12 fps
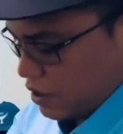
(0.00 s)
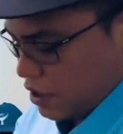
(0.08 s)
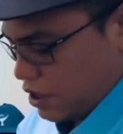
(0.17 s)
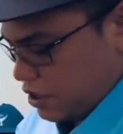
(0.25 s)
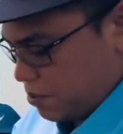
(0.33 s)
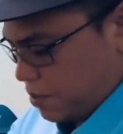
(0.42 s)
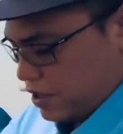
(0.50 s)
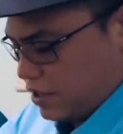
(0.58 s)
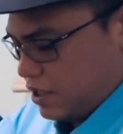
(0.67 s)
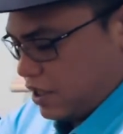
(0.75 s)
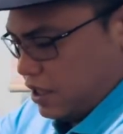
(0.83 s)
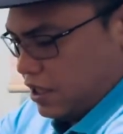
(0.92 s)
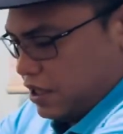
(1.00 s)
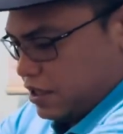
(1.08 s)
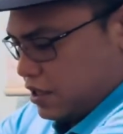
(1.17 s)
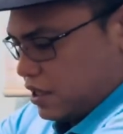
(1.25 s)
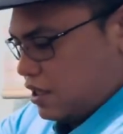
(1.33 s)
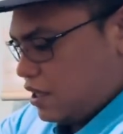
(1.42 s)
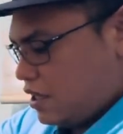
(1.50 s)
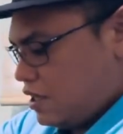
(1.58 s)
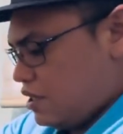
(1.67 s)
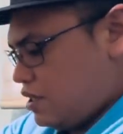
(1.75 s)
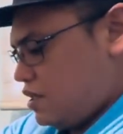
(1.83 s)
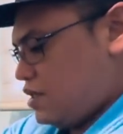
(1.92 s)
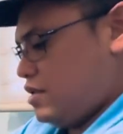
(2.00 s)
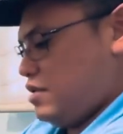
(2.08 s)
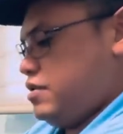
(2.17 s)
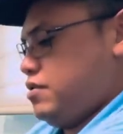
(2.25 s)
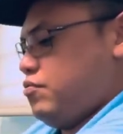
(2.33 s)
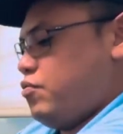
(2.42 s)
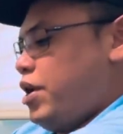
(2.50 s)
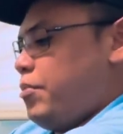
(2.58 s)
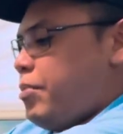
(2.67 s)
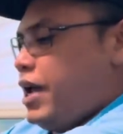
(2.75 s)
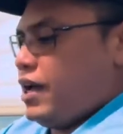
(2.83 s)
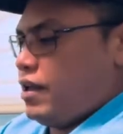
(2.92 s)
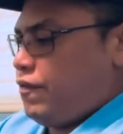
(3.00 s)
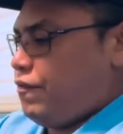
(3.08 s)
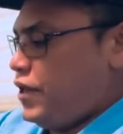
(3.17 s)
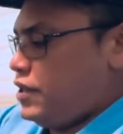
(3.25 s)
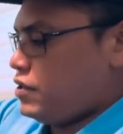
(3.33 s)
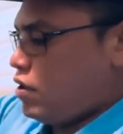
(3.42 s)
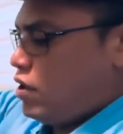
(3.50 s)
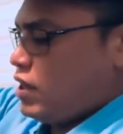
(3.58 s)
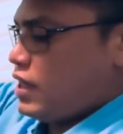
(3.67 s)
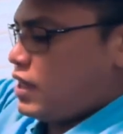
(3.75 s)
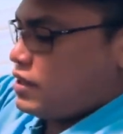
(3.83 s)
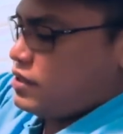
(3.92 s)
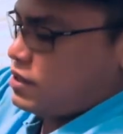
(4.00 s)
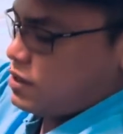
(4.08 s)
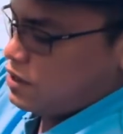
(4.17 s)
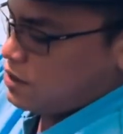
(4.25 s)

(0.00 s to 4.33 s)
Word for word: It's basically it's a one bag fits all guys.